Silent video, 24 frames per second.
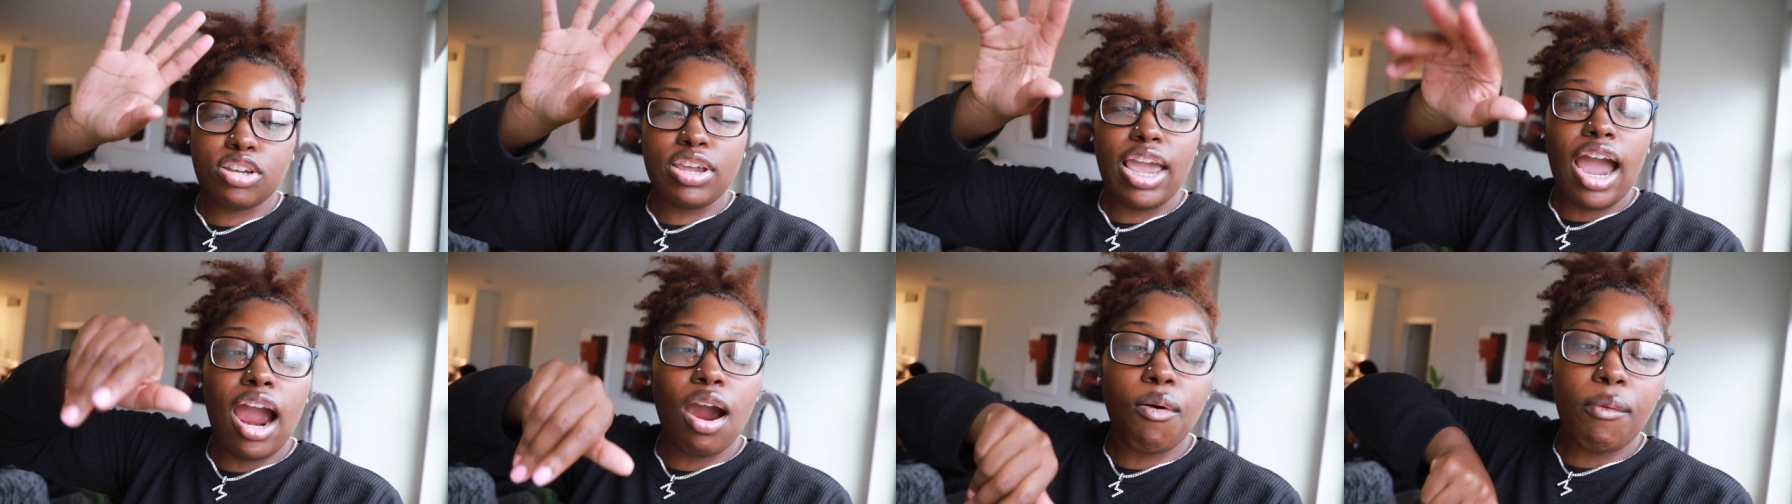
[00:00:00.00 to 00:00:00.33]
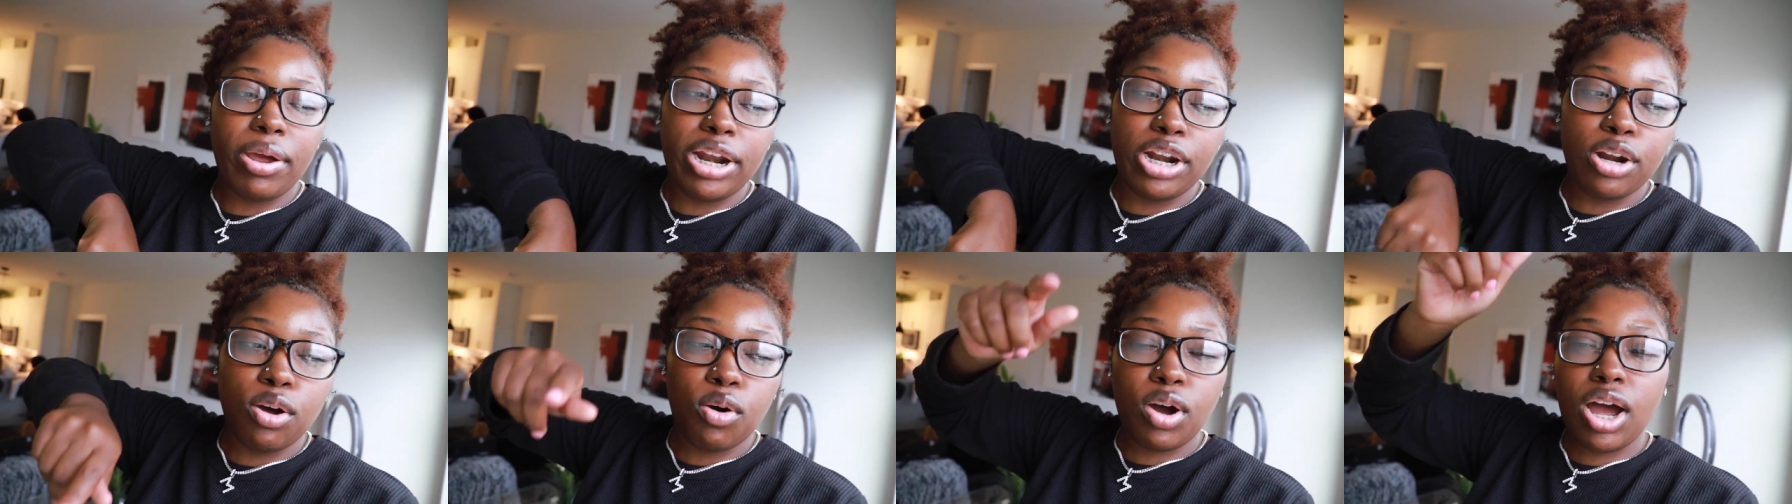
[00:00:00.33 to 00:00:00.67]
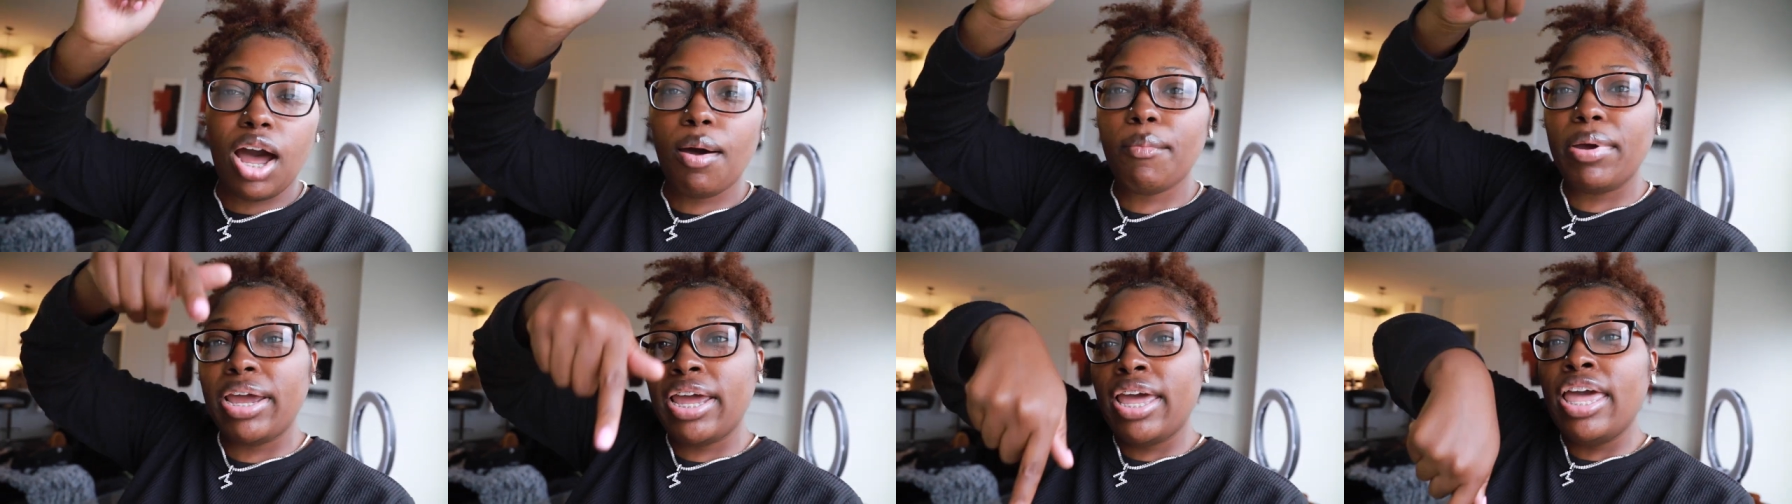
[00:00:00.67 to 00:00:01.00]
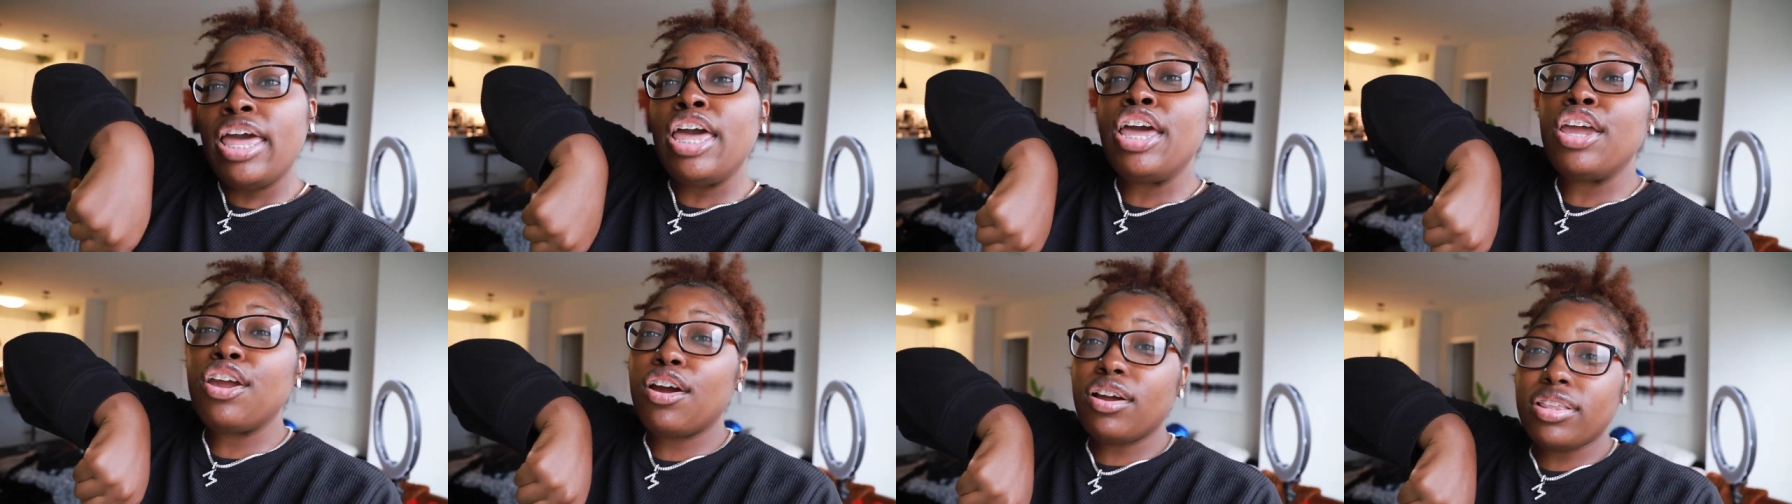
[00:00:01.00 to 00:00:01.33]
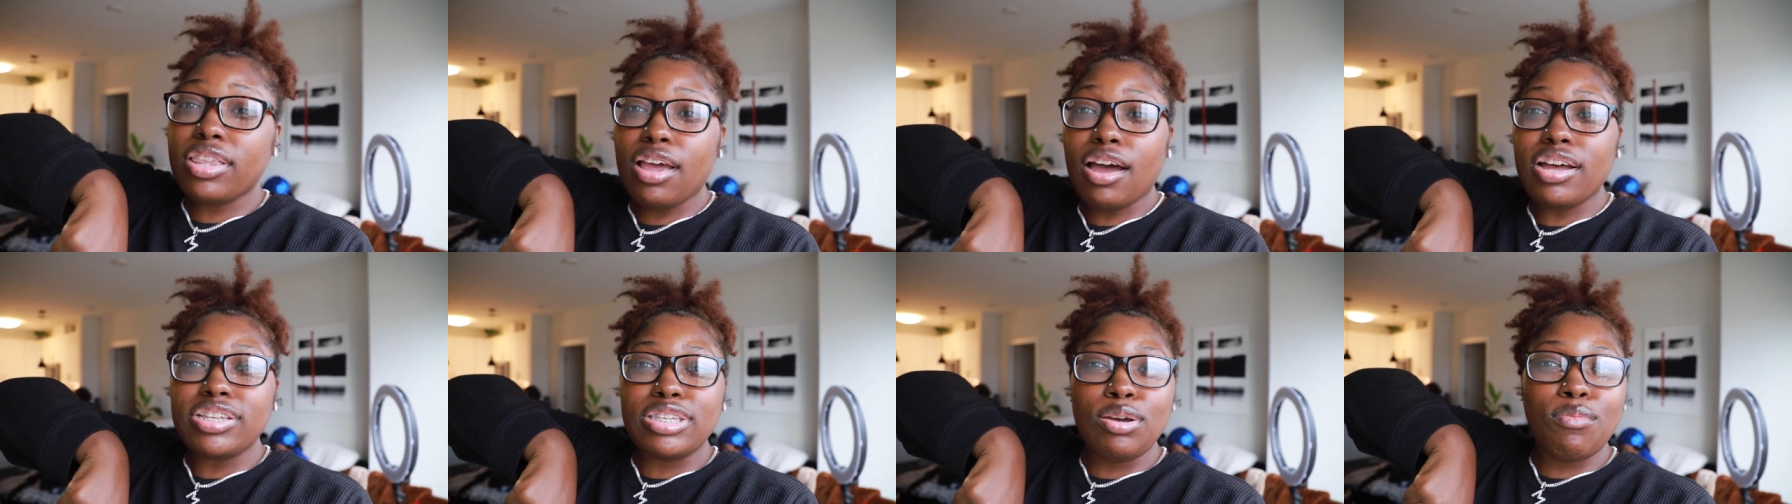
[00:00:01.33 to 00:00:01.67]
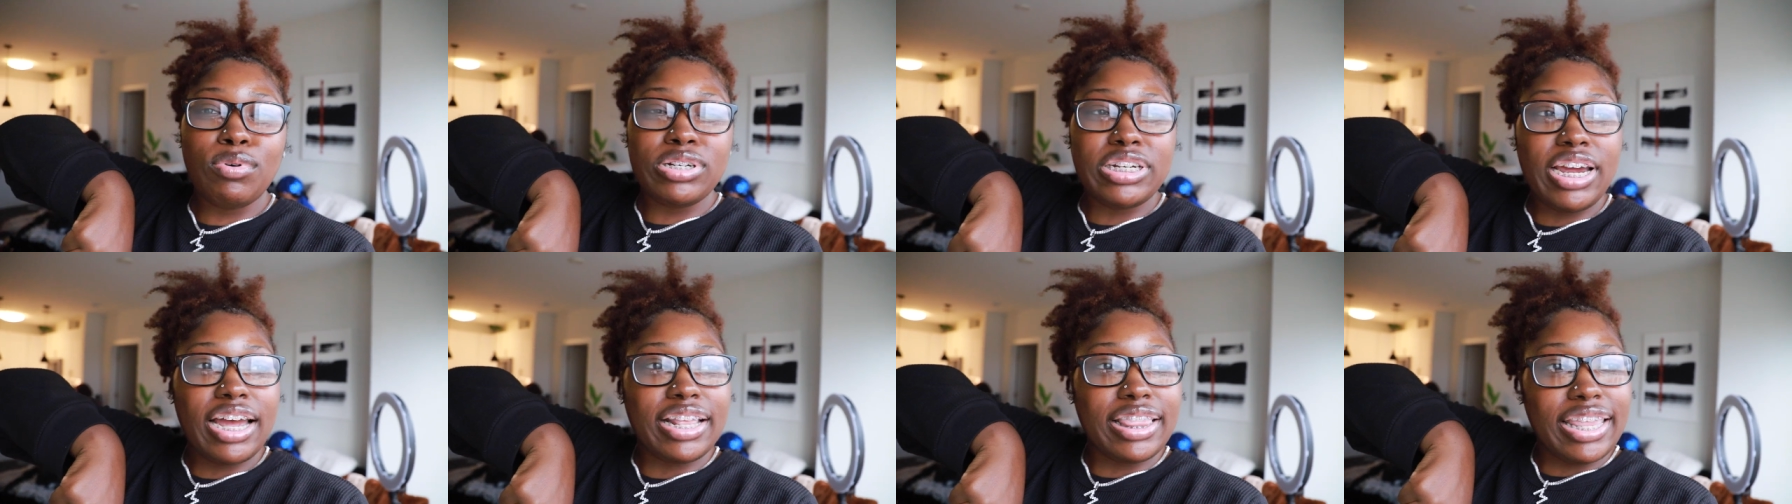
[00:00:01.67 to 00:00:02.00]
So y'all already know. Comment your thoughts
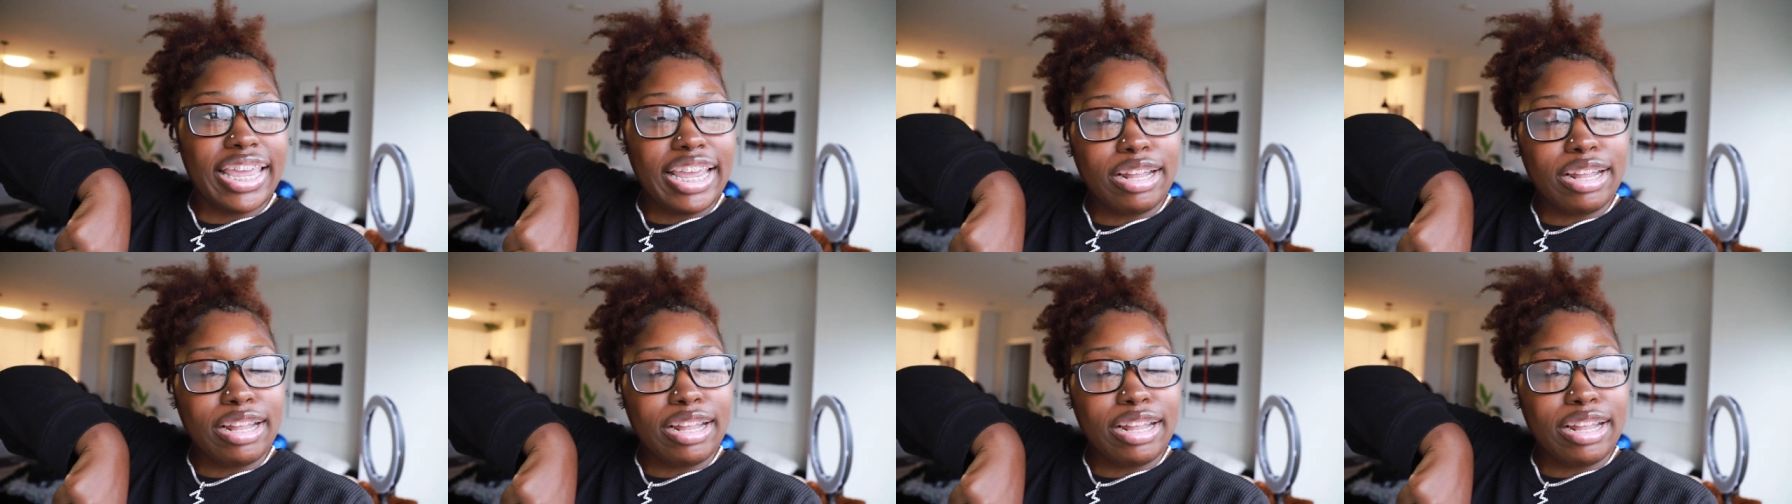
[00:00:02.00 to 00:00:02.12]
and what y'all